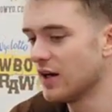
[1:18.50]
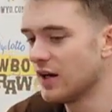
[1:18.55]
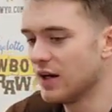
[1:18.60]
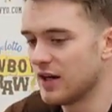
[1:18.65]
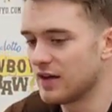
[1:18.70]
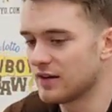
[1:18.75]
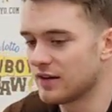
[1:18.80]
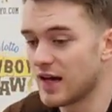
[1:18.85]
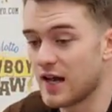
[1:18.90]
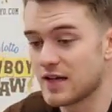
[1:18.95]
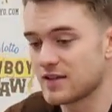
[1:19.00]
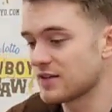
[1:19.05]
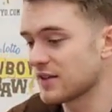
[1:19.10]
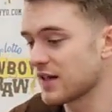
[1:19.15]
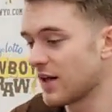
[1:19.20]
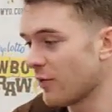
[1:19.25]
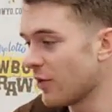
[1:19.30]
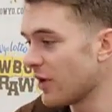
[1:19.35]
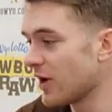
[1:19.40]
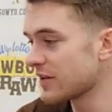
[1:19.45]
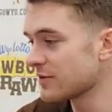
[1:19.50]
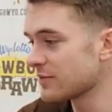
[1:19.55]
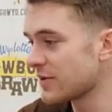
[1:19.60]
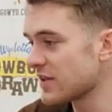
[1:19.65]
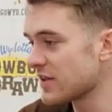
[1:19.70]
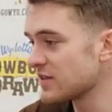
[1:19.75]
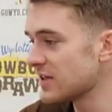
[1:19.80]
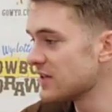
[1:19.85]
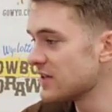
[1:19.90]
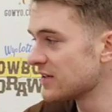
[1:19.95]
the last thing I want is
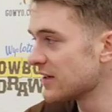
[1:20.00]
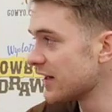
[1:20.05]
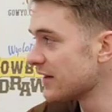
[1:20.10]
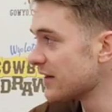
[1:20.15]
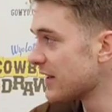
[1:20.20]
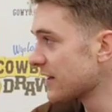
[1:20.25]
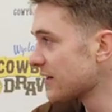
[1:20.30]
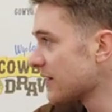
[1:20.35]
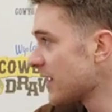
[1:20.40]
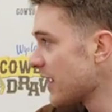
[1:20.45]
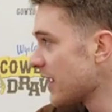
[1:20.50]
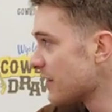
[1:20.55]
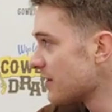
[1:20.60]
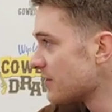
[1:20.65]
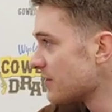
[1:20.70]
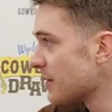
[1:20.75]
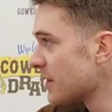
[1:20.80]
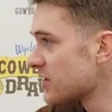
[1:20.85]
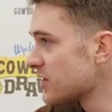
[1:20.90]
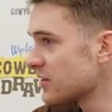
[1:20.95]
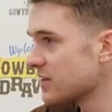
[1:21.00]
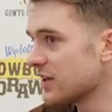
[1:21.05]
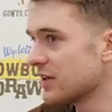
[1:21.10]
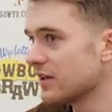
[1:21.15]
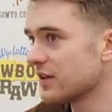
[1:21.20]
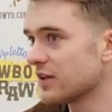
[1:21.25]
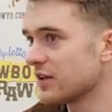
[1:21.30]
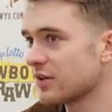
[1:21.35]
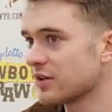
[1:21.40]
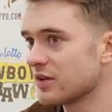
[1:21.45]
my season to end like that, especially
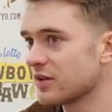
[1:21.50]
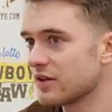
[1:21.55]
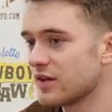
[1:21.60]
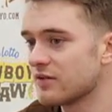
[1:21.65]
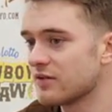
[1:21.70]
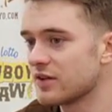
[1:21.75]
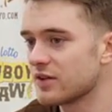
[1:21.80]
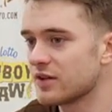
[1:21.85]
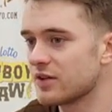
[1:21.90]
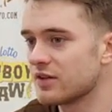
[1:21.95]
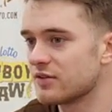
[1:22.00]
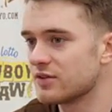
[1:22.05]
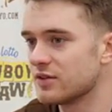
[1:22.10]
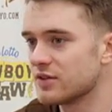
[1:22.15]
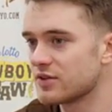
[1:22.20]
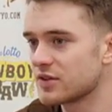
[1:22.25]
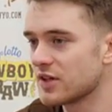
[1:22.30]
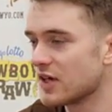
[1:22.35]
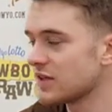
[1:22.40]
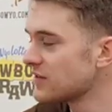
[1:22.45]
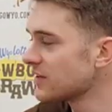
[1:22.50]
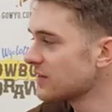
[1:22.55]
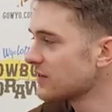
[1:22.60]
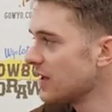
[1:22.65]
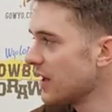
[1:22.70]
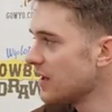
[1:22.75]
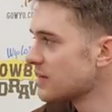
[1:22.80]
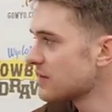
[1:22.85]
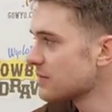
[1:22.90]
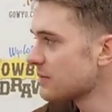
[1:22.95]
to leave a disgusting
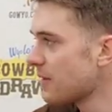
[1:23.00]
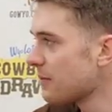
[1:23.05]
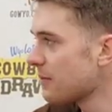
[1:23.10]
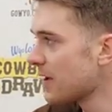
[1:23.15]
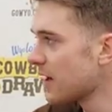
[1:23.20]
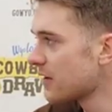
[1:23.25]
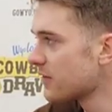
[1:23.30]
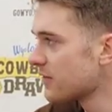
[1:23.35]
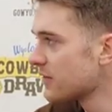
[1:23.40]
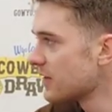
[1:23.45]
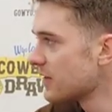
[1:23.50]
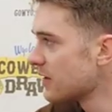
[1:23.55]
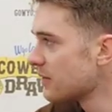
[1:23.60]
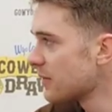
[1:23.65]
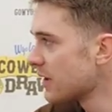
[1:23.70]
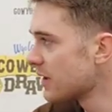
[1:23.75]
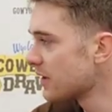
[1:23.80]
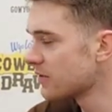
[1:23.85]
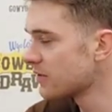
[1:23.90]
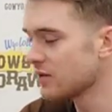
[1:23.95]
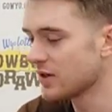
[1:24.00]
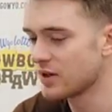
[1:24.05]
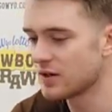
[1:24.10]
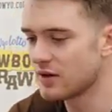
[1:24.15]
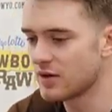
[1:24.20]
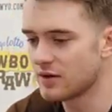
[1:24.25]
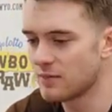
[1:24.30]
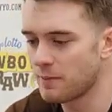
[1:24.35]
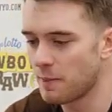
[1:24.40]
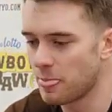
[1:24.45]
taste in my mouth in my
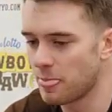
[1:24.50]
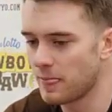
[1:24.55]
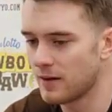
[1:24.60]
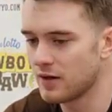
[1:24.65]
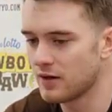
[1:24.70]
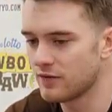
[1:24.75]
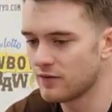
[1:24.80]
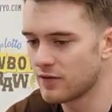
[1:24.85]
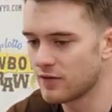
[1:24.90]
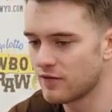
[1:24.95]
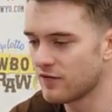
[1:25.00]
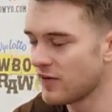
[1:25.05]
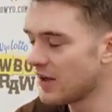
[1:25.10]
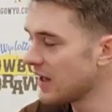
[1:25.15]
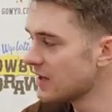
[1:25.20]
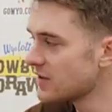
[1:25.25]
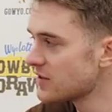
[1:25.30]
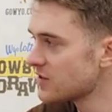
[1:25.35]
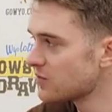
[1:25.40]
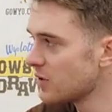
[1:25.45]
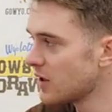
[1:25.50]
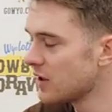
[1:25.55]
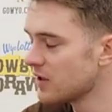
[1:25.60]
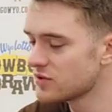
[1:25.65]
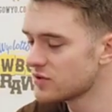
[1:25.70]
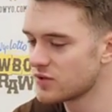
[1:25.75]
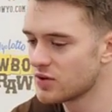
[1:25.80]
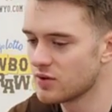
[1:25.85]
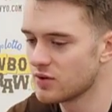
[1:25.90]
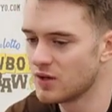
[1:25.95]
career and for the fans as well.
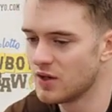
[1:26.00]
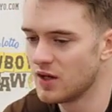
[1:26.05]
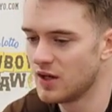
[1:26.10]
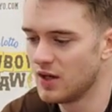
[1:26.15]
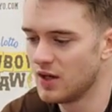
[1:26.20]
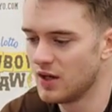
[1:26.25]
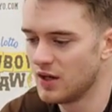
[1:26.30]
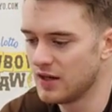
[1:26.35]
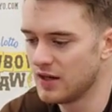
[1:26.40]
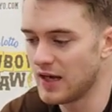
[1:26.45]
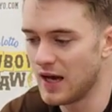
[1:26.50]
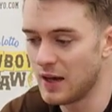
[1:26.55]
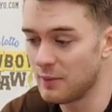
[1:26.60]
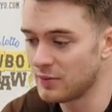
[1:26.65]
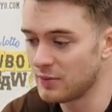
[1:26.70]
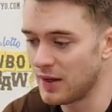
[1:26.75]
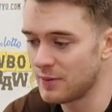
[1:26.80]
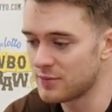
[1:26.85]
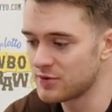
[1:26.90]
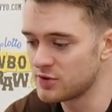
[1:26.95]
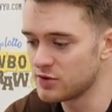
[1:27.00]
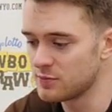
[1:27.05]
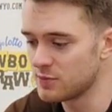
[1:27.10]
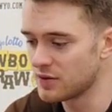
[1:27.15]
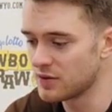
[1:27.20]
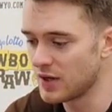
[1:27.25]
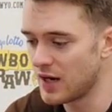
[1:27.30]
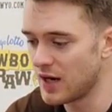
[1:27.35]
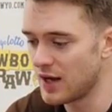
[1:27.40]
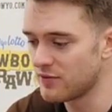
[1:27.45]
So. Yeah, I'm
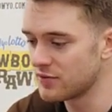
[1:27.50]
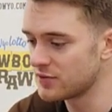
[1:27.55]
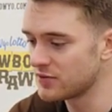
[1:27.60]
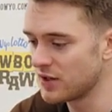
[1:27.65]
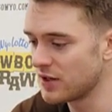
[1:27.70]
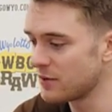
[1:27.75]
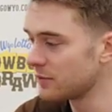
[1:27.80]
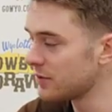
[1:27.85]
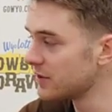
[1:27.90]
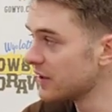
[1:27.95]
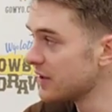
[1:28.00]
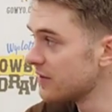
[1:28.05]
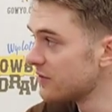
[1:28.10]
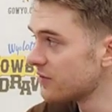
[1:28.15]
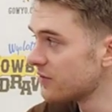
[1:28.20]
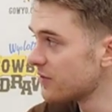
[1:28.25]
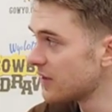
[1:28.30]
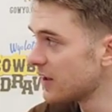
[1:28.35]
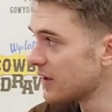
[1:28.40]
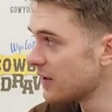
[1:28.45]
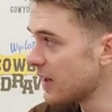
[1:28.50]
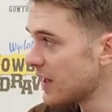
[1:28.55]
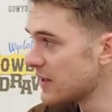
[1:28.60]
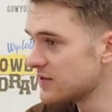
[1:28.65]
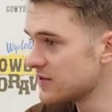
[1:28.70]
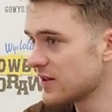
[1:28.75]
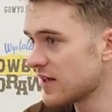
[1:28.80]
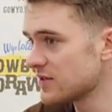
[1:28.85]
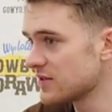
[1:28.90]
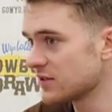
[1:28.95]
super. I have a ton of belief, and
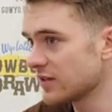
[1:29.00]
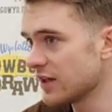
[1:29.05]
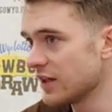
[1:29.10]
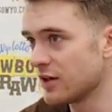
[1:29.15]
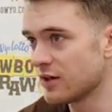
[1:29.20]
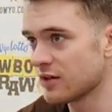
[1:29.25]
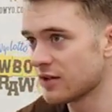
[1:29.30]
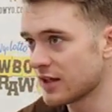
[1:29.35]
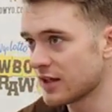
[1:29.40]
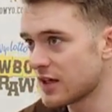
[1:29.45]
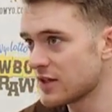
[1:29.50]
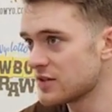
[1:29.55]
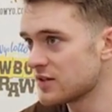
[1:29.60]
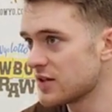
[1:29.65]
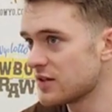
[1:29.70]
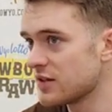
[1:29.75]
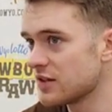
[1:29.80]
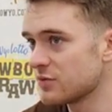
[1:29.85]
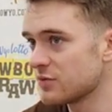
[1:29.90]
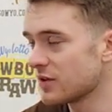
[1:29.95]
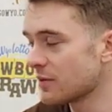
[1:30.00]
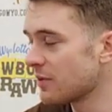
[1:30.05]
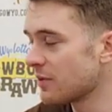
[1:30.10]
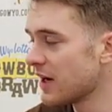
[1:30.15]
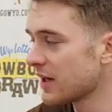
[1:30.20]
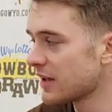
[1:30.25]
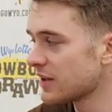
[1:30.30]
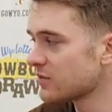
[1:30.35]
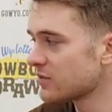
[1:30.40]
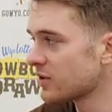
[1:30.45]
as a leader, like I said, this week of
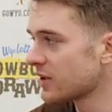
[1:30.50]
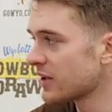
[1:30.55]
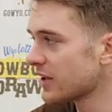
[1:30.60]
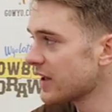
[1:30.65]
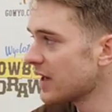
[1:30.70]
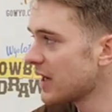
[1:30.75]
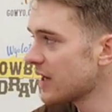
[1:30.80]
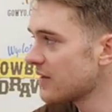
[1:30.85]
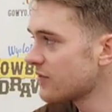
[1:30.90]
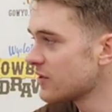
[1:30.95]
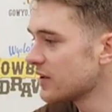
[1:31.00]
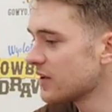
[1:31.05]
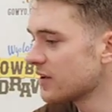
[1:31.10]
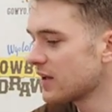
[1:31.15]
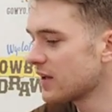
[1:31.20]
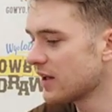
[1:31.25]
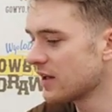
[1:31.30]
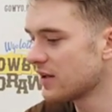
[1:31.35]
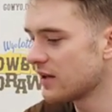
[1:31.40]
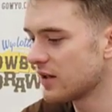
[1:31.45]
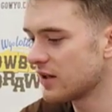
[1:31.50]
practice, we're going to get after it, and